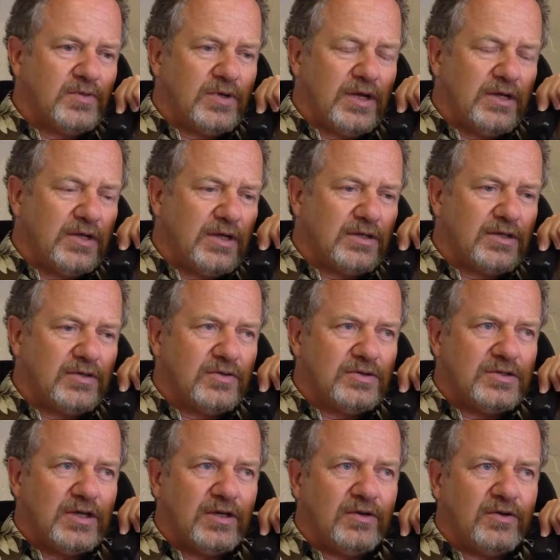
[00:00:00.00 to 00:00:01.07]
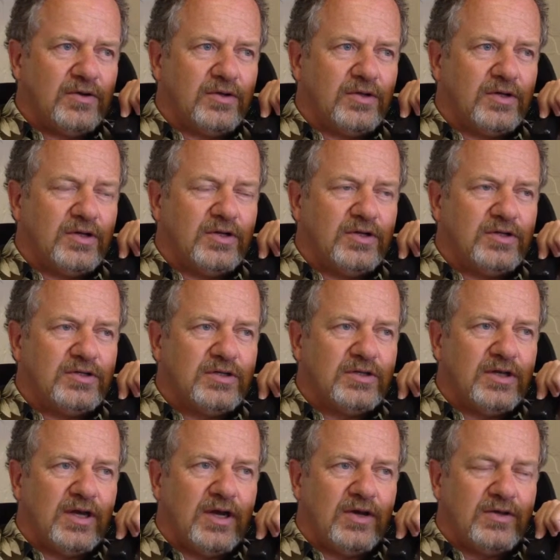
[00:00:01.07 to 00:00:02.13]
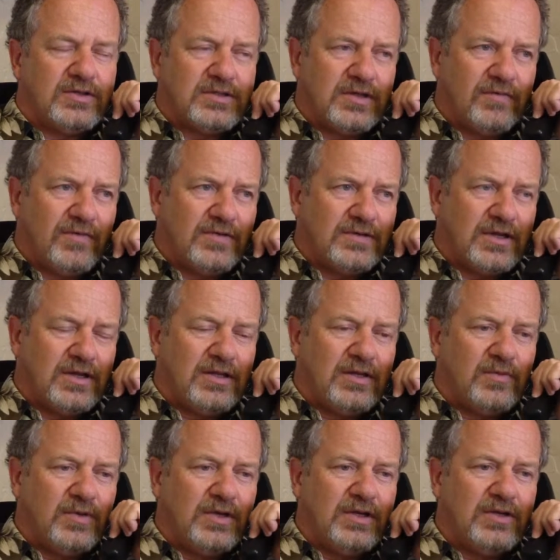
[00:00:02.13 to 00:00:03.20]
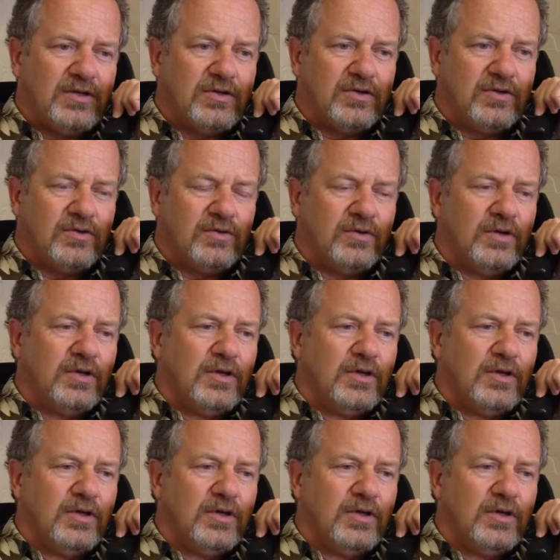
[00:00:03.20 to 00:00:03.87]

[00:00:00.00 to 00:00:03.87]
What I'd like to do is take a look at the condition of the house, see if there's anything we need to do,